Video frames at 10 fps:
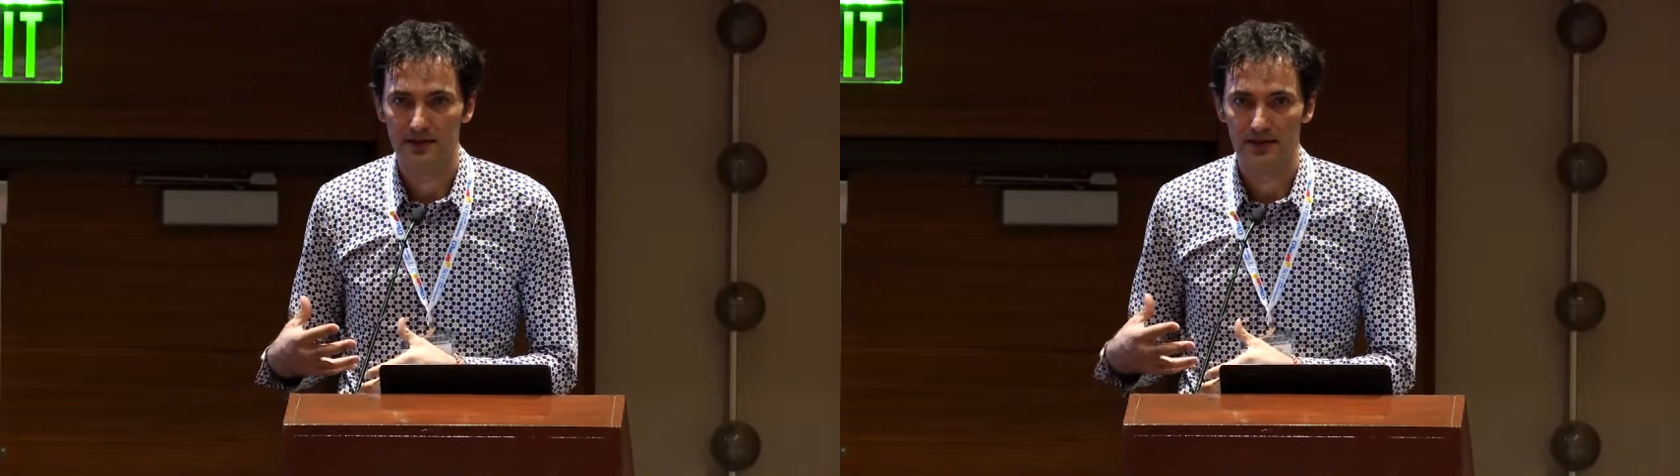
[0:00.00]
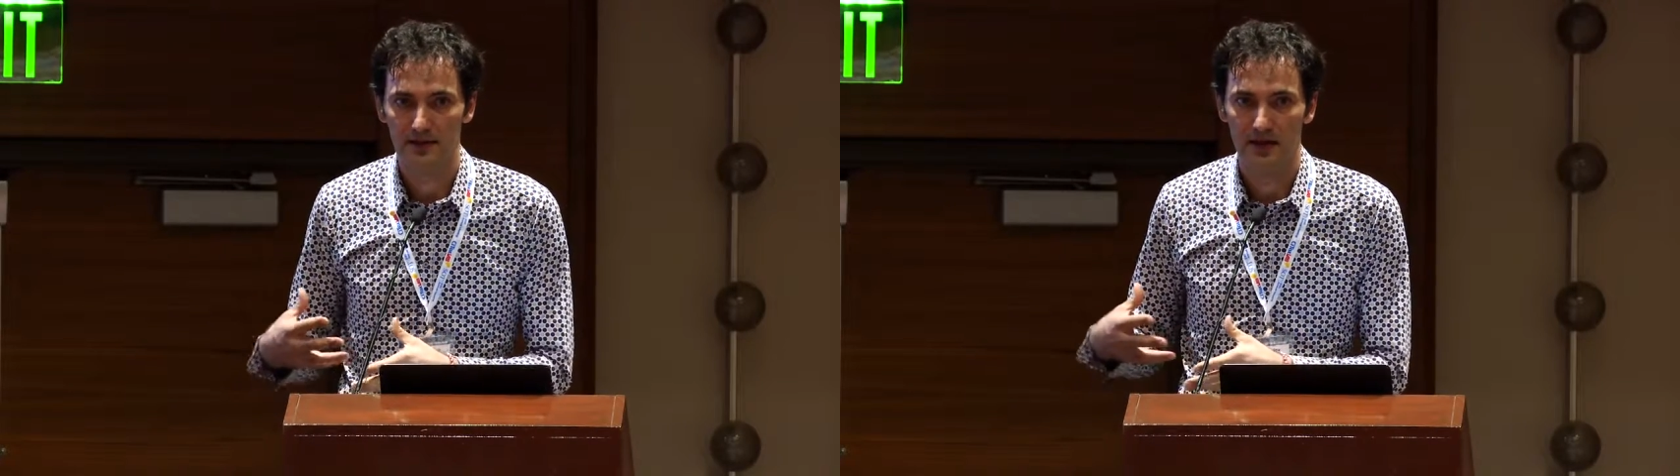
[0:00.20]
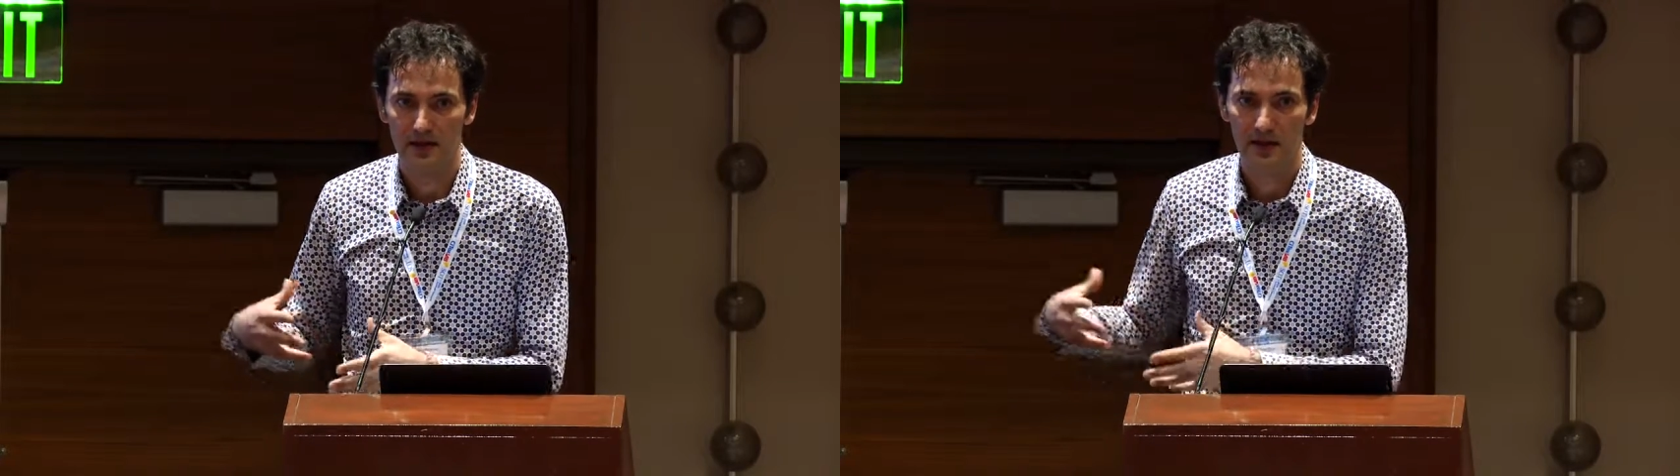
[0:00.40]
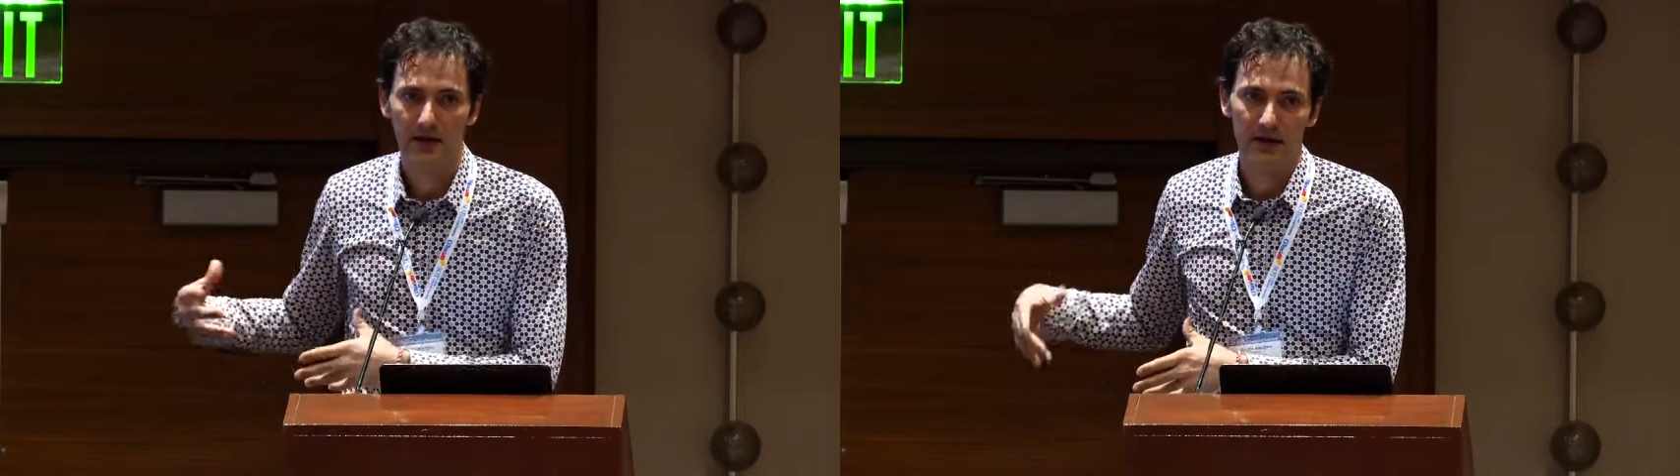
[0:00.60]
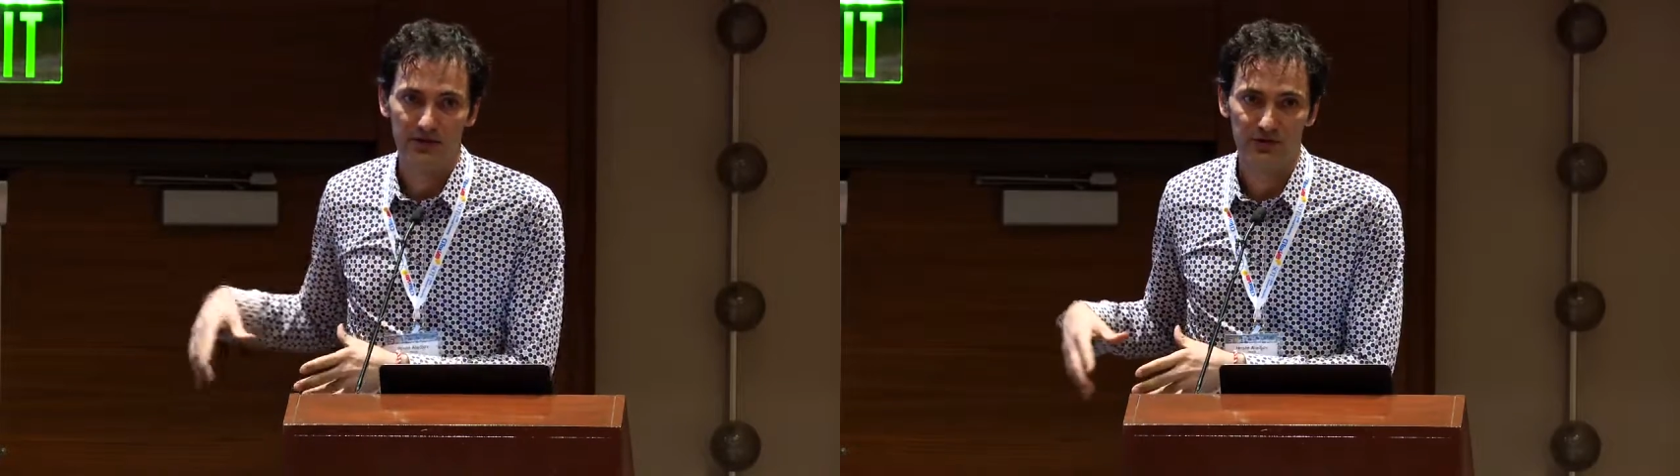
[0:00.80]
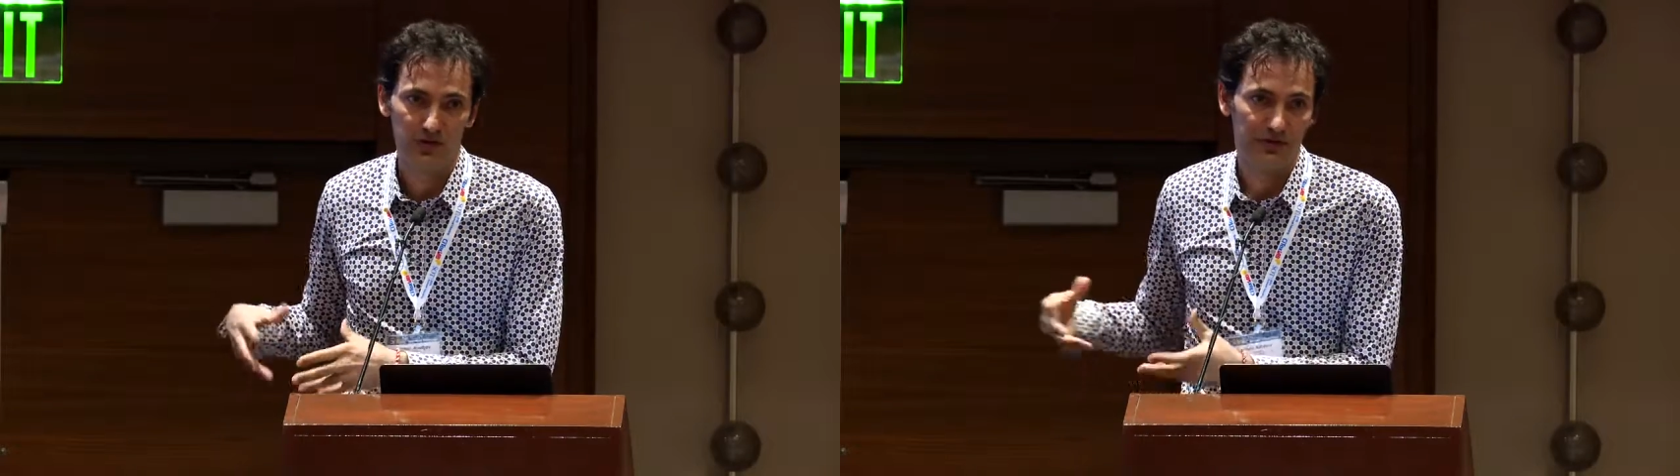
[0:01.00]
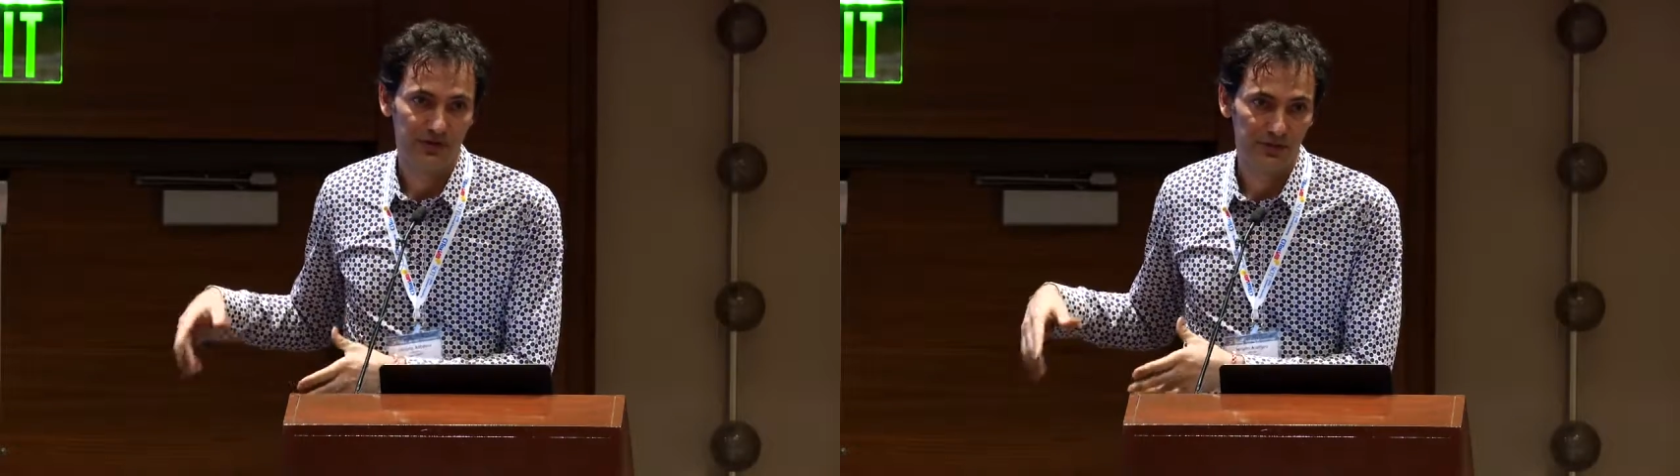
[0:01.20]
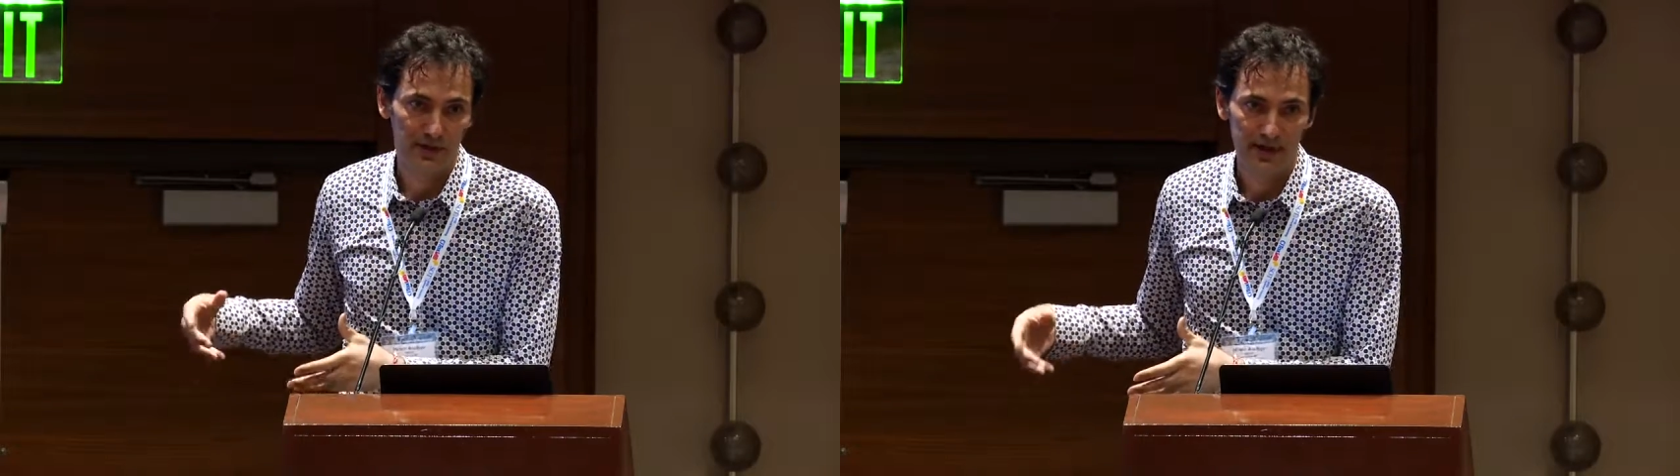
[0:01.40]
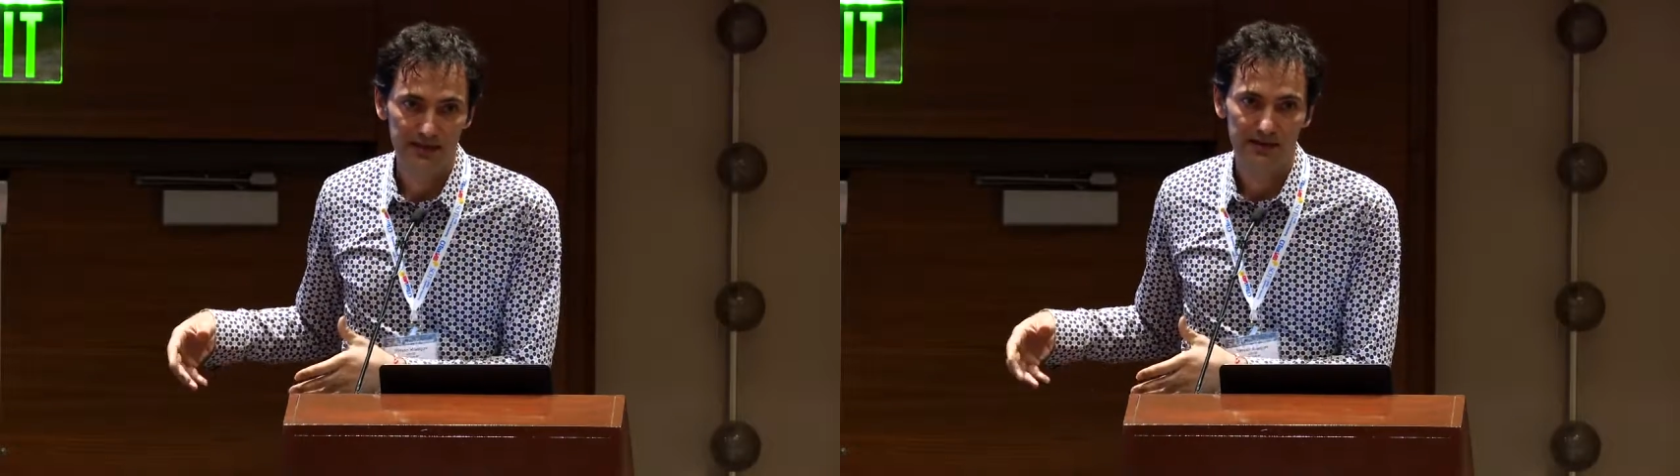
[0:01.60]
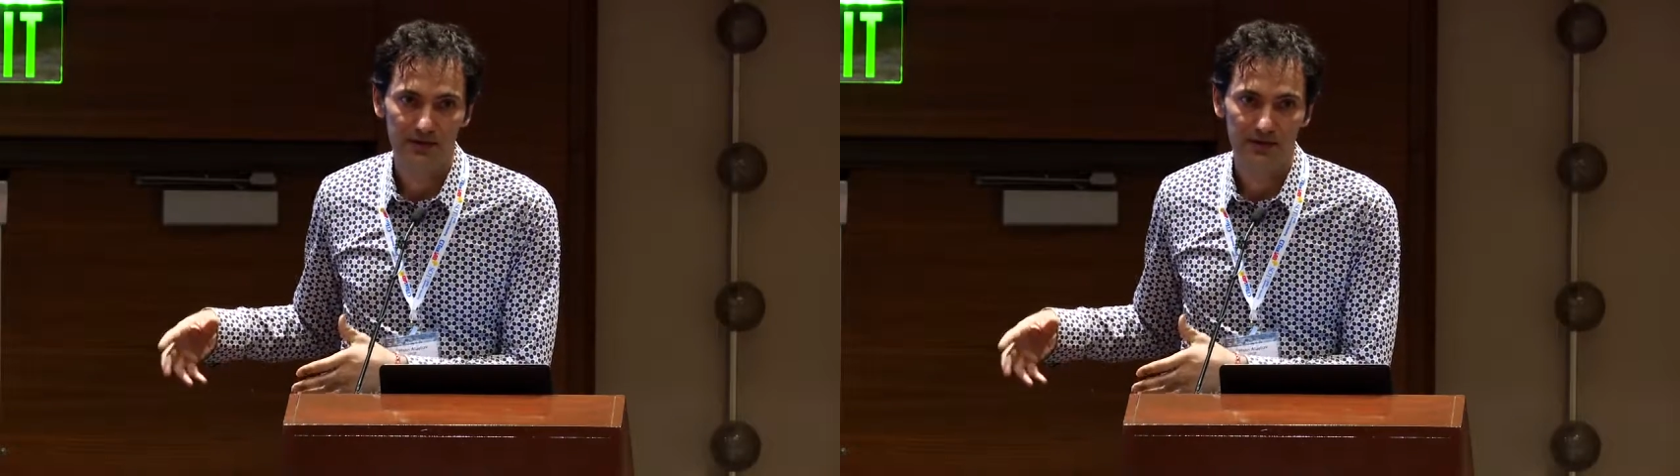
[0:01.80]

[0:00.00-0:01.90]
and ontology based.